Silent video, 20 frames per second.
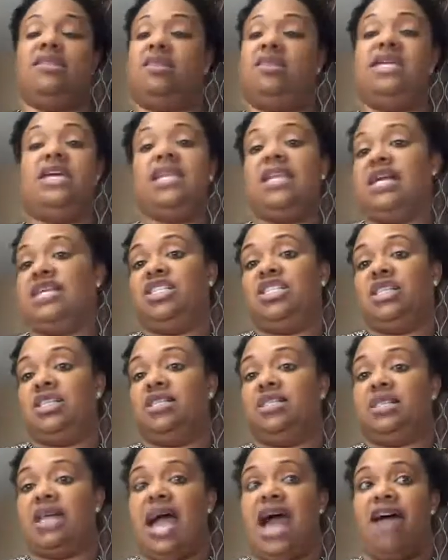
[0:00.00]
Then
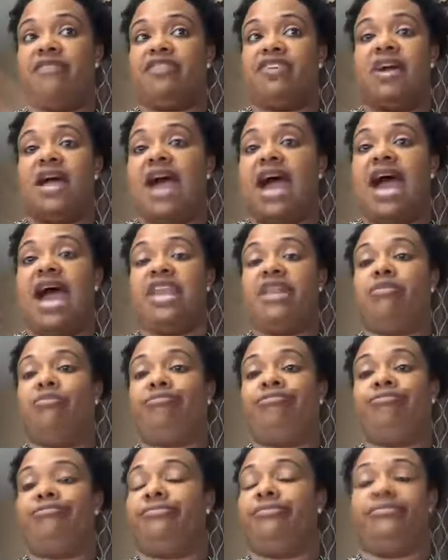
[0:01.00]
after I had
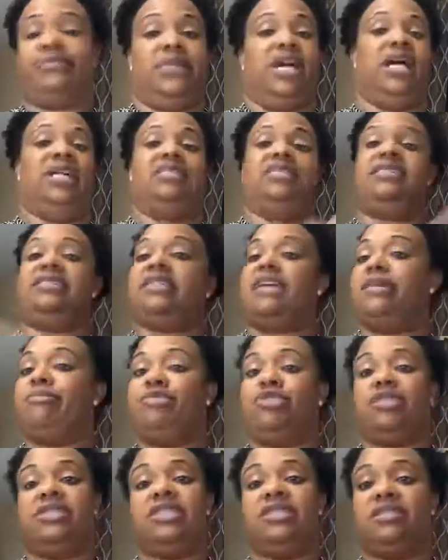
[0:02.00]
him, I just
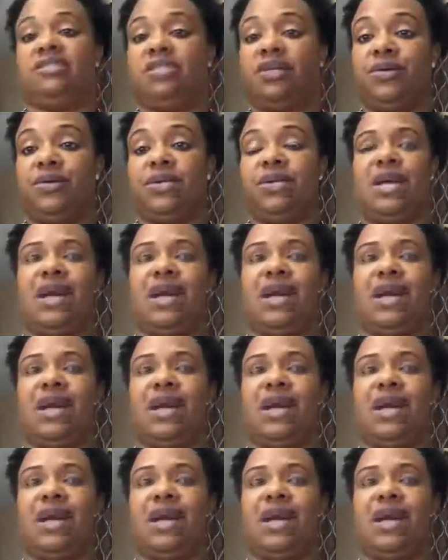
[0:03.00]
kept drinking soda.